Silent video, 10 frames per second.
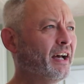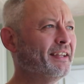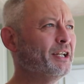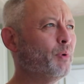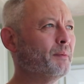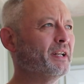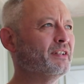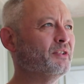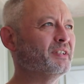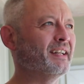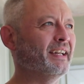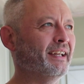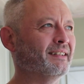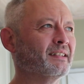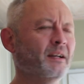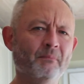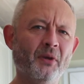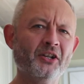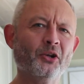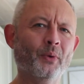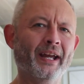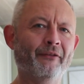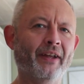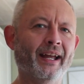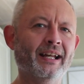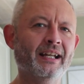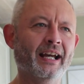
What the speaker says: I think what I'm going to do today is microwave it